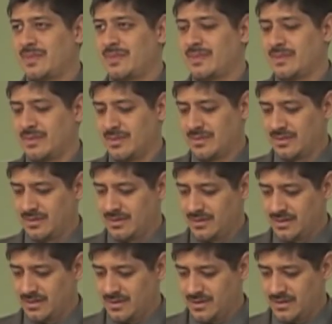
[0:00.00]

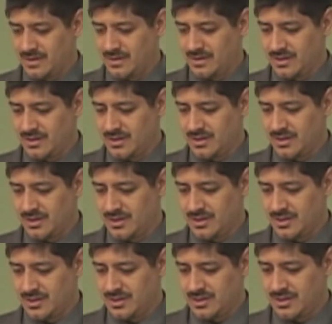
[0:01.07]

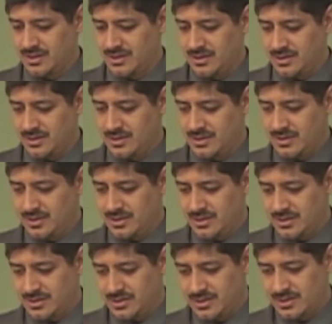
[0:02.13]

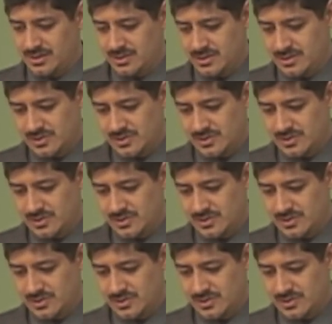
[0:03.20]
Nothing is said.